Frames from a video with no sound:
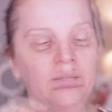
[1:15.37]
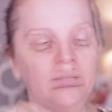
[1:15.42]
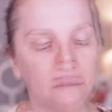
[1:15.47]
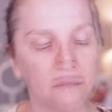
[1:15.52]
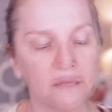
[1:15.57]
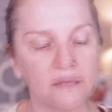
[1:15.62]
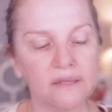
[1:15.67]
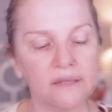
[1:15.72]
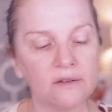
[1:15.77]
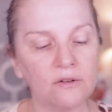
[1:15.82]
And
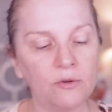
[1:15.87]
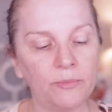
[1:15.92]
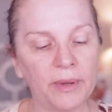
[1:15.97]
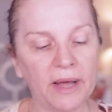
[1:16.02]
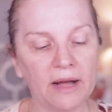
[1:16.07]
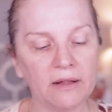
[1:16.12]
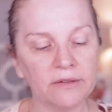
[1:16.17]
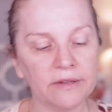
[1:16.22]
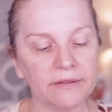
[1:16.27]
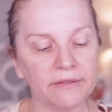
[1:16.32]
this little
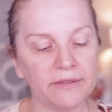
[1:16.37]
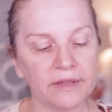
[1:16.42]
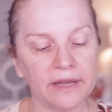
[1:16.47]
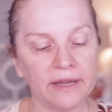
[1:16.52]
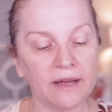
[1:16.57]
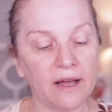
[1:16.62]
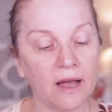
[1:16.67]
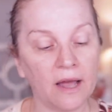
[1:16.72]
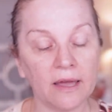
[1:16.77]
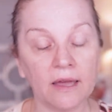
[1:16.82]
palette
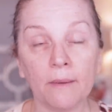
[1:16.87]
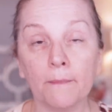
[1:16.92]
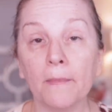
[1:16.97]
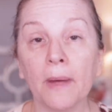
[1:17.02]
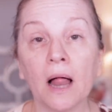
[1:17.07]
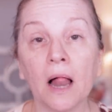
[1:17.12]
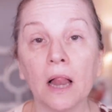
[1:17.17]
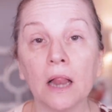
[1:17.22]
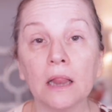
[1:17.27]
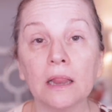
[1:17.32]
thing I
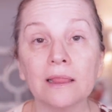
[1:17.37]
am